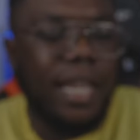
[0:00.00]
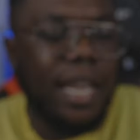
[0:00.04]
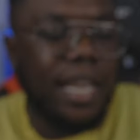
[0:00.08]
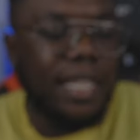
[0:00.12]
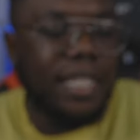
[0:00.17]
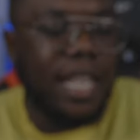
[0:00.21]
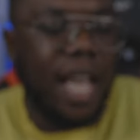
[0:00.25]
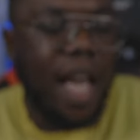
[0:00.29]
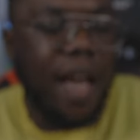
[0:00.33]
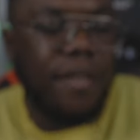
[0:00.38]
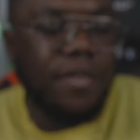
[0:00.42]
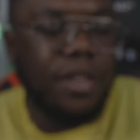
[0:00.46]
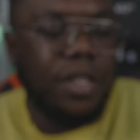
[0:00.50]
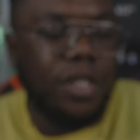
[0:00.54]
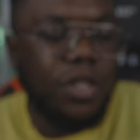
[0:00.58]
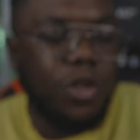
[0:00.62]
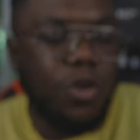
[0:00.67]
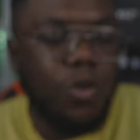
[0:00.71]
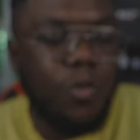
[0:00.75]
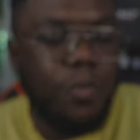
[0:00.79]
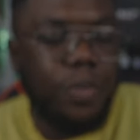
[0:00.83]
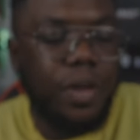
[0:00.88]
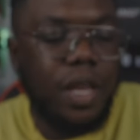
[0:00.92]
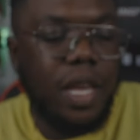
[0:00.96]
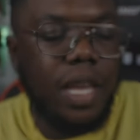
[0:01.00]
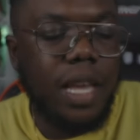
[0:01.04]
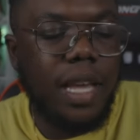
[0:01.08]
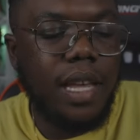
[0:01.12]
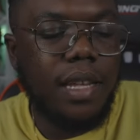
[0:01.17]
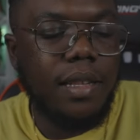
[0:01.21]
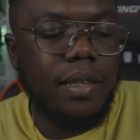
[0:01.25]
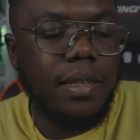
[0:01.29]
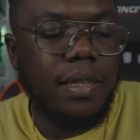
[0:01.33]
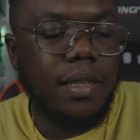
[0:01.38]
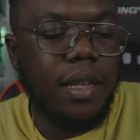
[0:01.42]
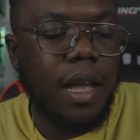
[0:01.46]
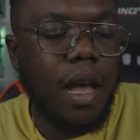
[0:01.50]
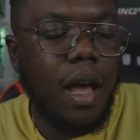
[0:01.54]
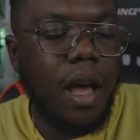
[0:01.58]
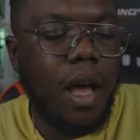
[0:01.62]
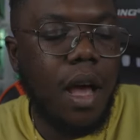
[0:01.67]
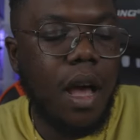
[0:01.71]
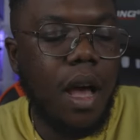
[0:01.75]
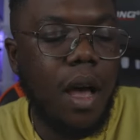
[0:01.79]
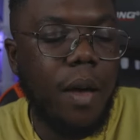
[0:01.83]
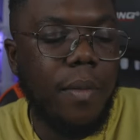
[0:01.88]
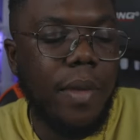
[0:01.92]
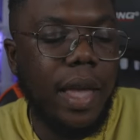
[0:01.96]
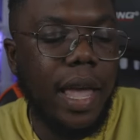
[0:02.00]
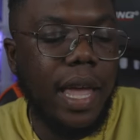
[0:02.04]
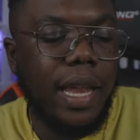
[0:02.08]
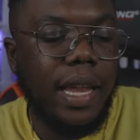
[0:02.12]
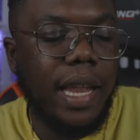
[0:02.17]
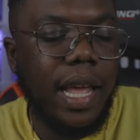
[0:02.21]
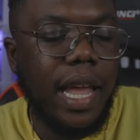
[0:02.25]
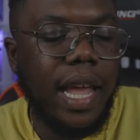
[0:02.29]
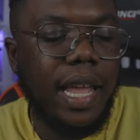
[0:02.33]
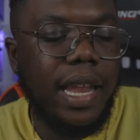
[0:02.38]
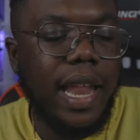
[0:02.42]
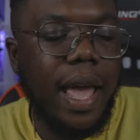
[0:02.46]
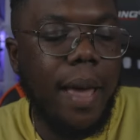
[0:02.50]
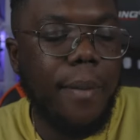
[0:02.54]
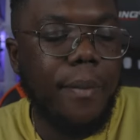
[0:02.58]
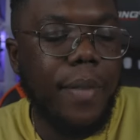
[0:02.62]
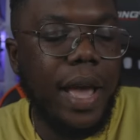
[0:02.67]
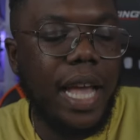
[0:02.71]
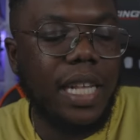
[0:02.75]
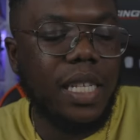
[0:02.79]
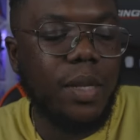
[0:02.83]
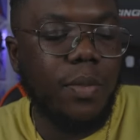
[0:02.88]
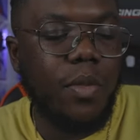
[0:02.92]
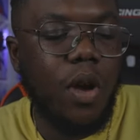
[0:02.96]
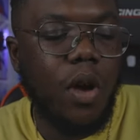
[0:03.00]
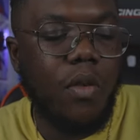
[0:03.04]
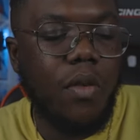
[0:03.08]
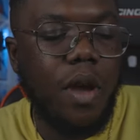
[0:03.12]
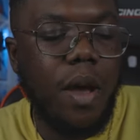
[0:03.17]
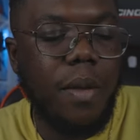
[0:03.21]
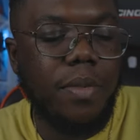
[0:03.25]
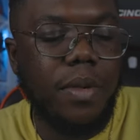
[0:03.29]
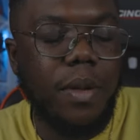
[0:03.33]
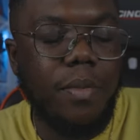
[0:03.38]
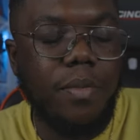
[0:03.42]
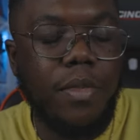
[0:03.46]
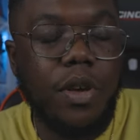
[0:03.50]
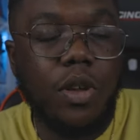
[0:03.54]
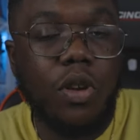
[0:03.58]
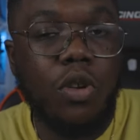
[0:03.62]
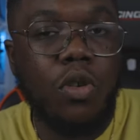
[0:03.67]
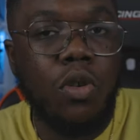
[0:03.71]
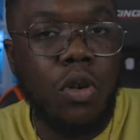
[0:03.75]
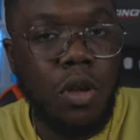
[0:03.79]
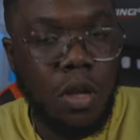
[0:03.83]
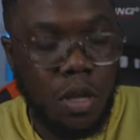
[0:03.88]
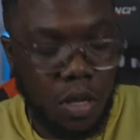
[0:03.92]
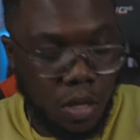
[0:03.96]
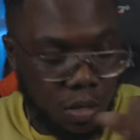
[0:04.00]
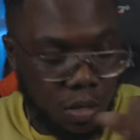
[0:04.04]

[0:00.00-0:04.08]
does have the two P's um, and then that basketball right up the middle